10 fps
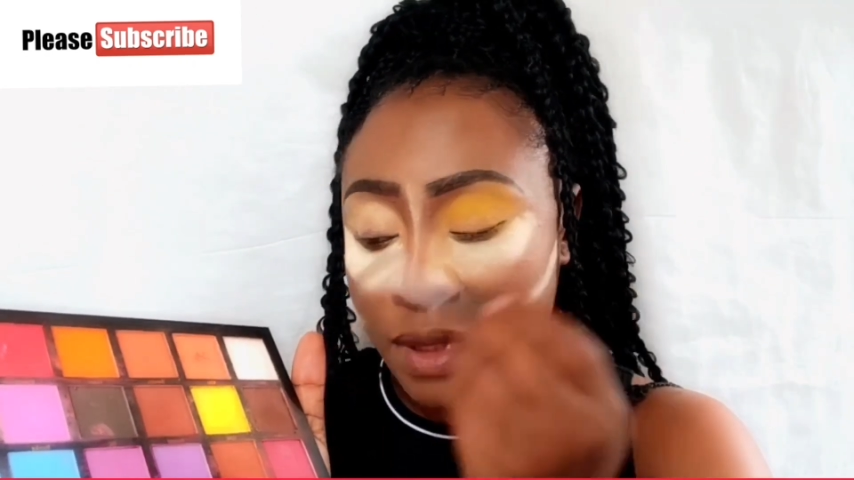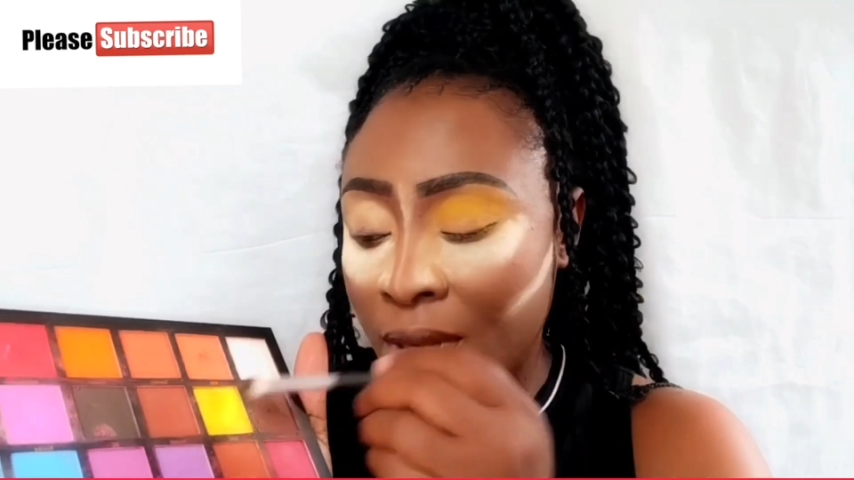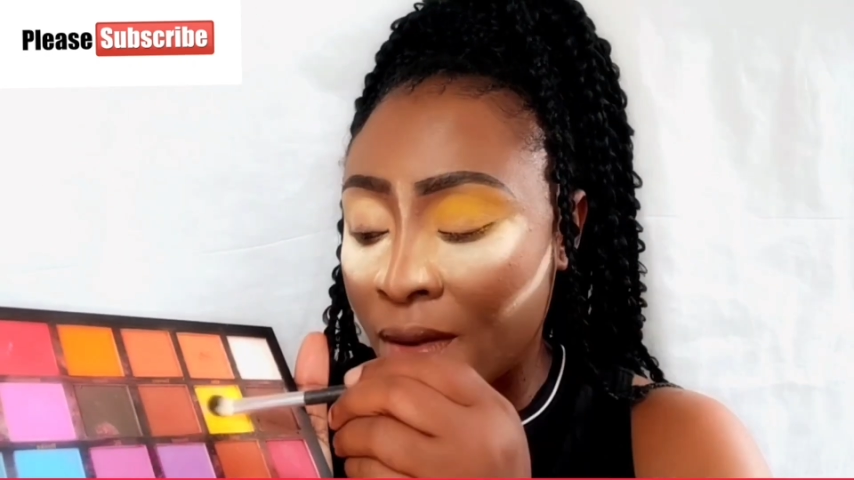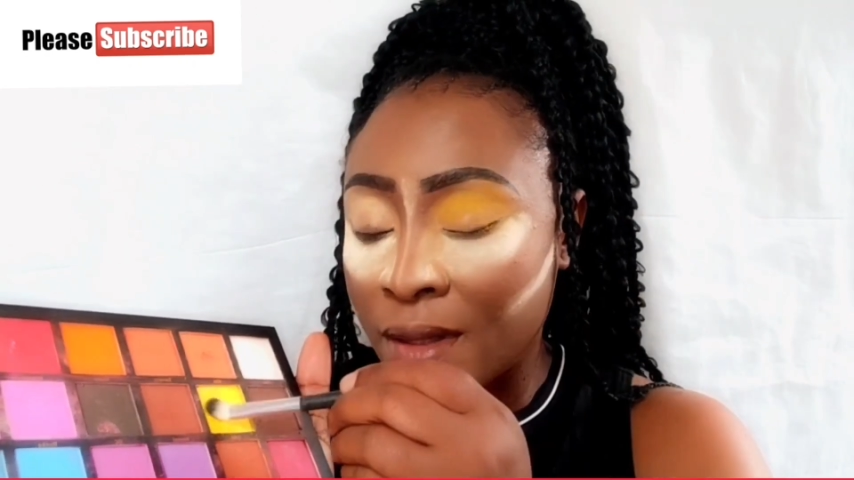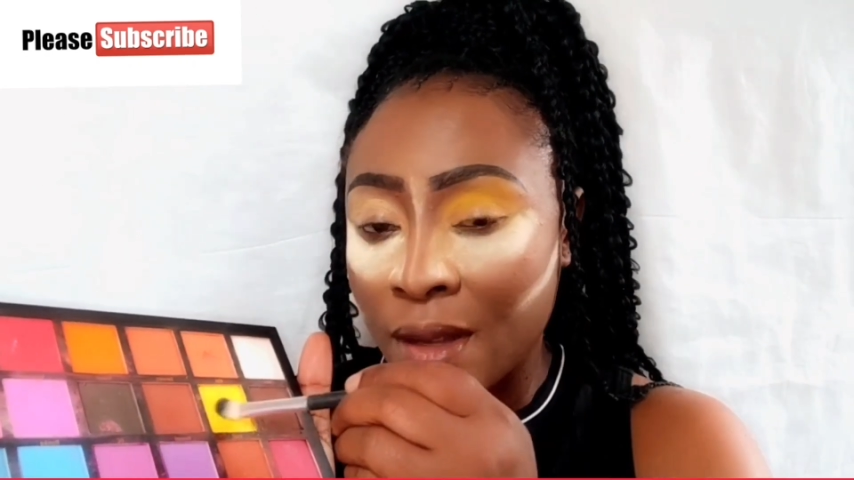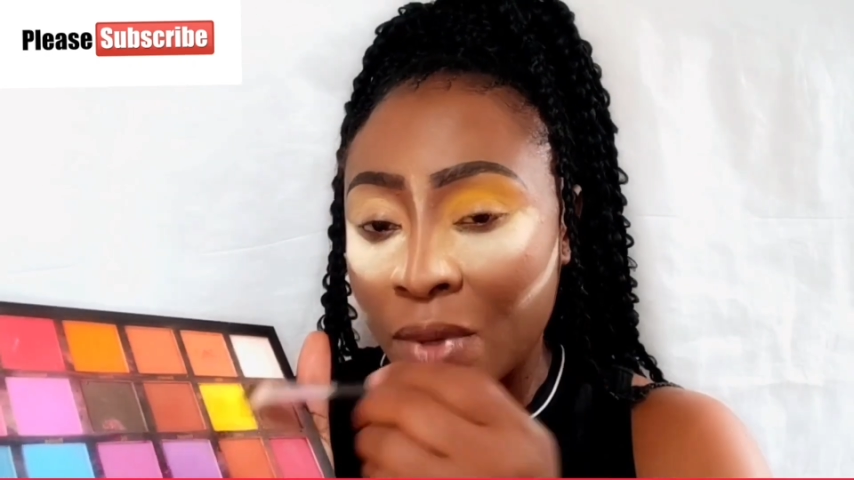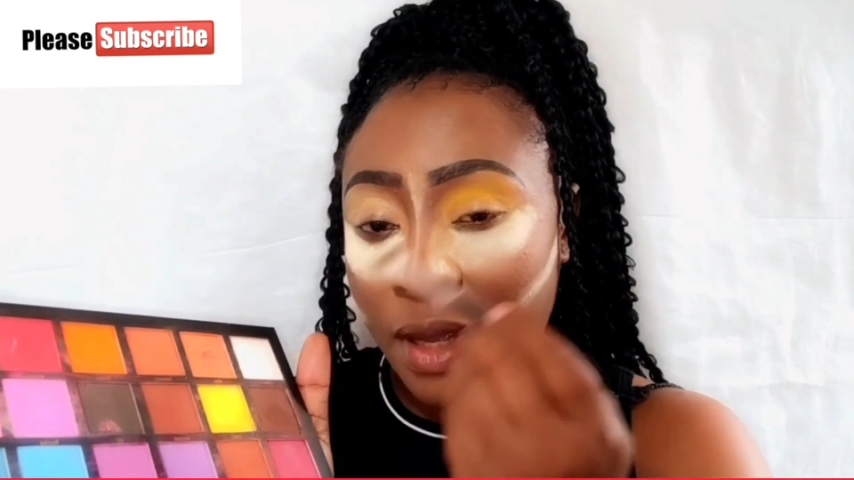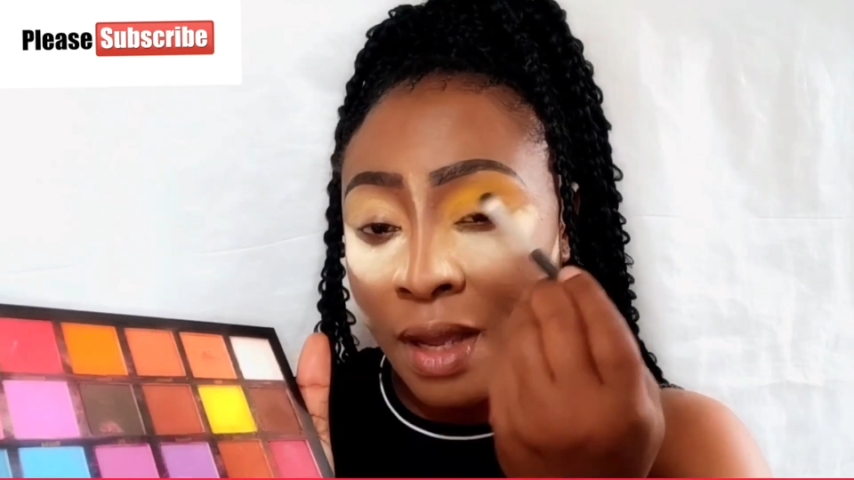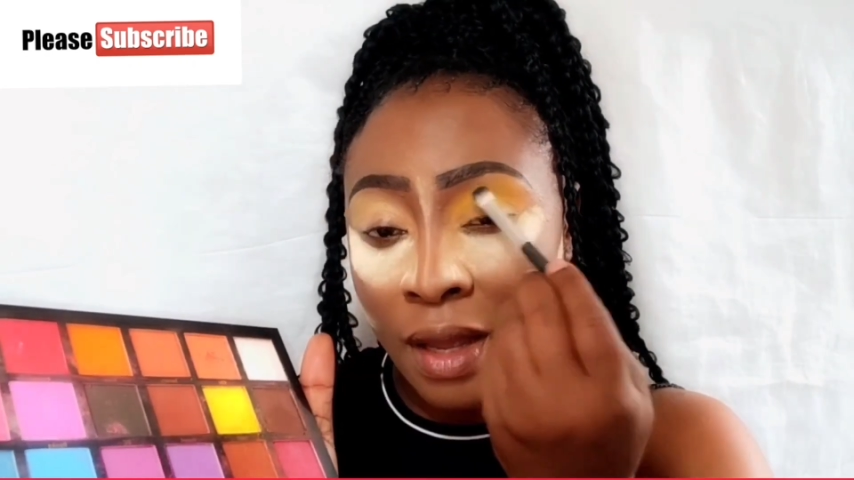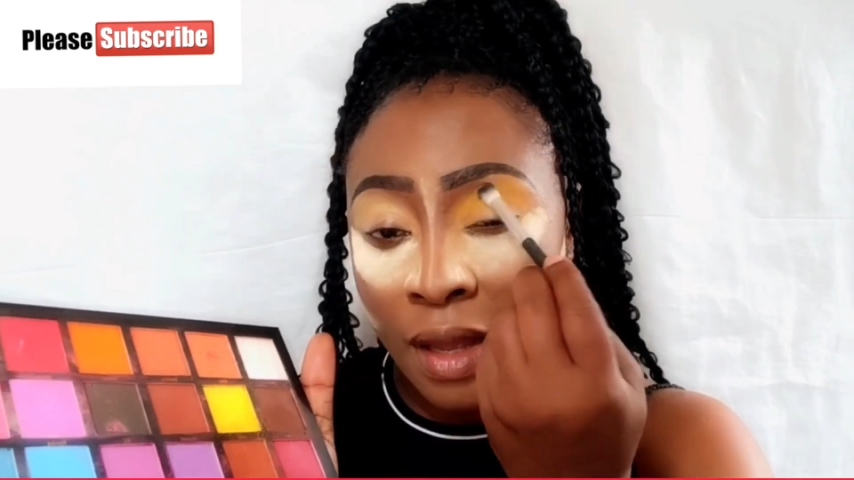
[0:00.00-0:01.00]
and this one is
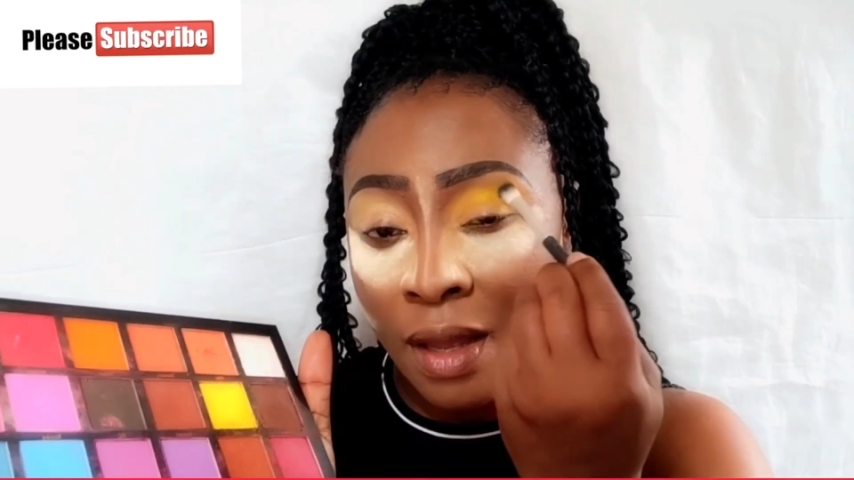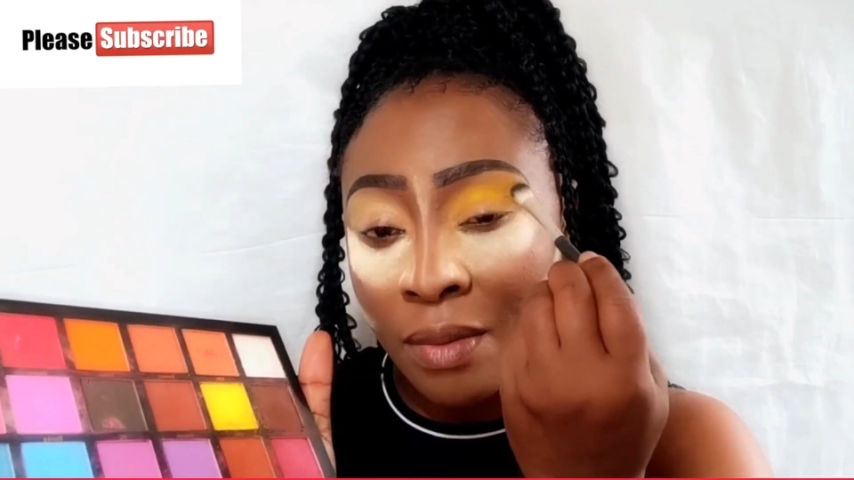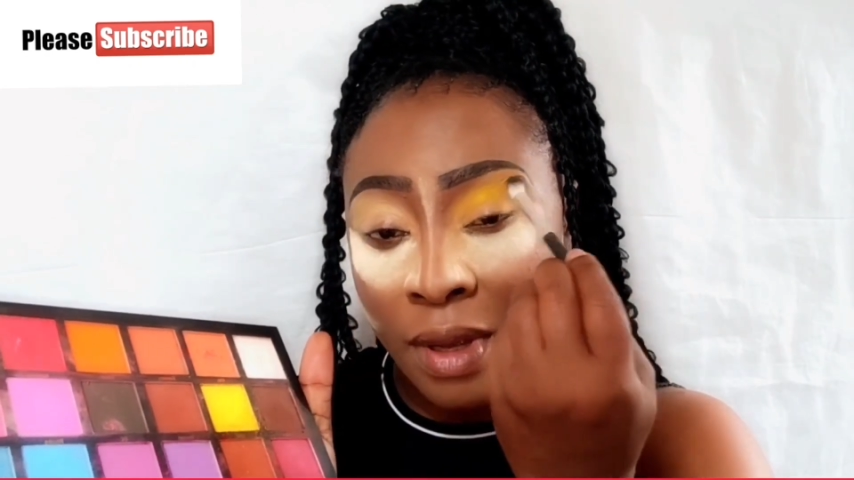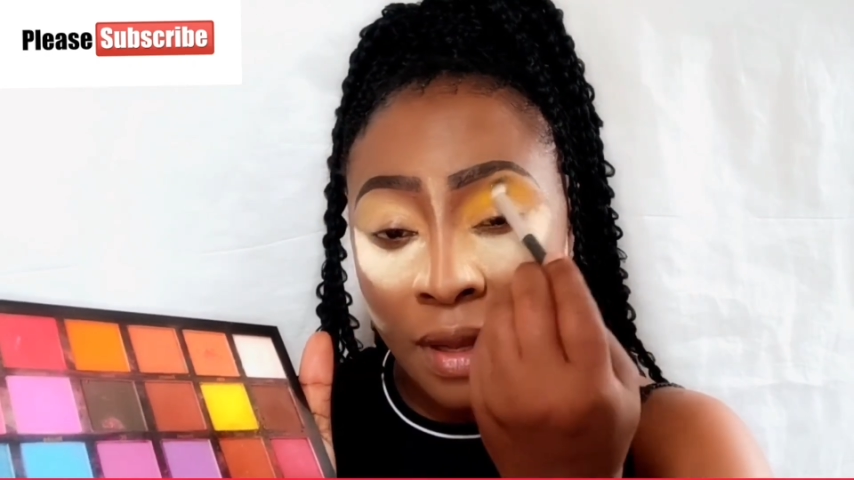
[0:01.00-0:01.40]
coming out